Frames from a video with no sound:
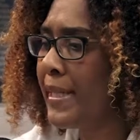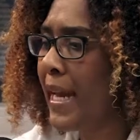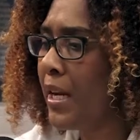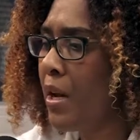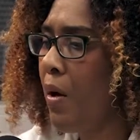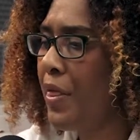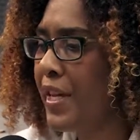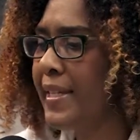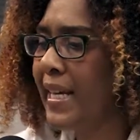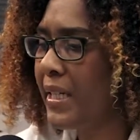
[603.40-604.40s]
saying, you know,
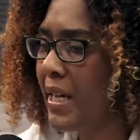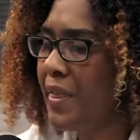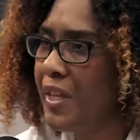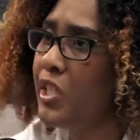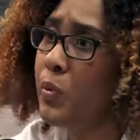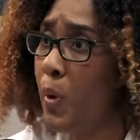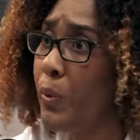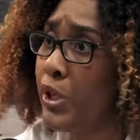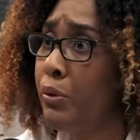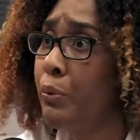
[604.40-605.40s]
this idea, this is what
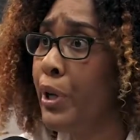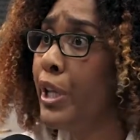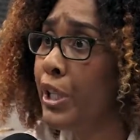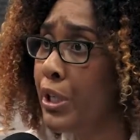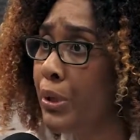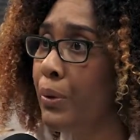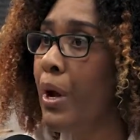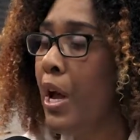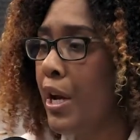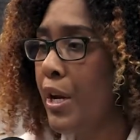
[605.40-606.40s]
we should really do,
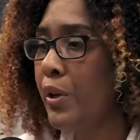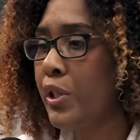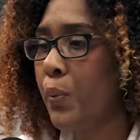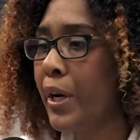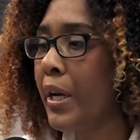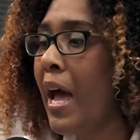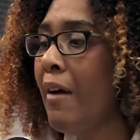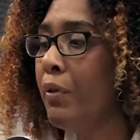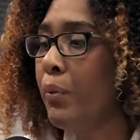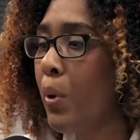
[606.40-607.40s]
you know, so we're going to
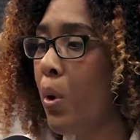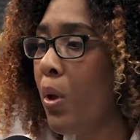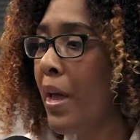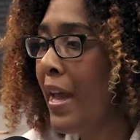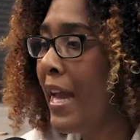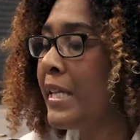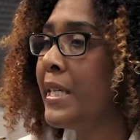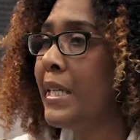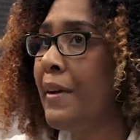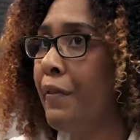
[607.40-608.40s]
have a role in
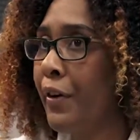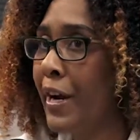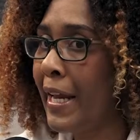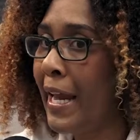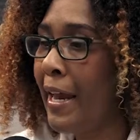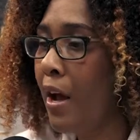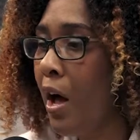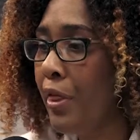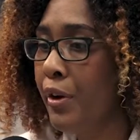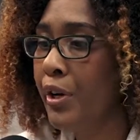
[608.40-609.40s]
delivering it.
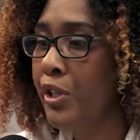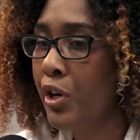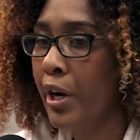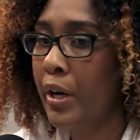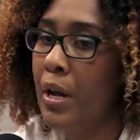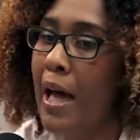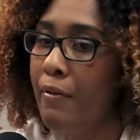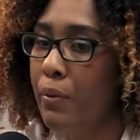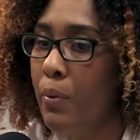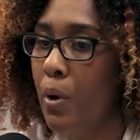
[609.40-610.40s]
Others are going to have
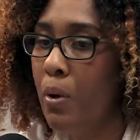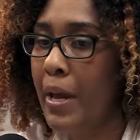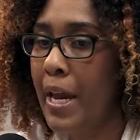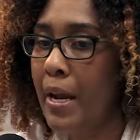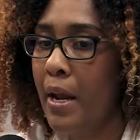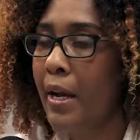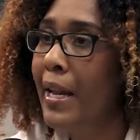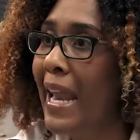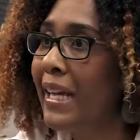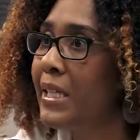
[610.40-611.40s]
a role in
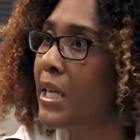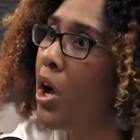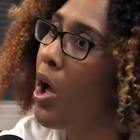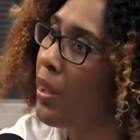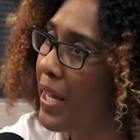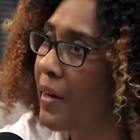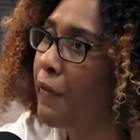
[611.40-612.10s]
collecting all the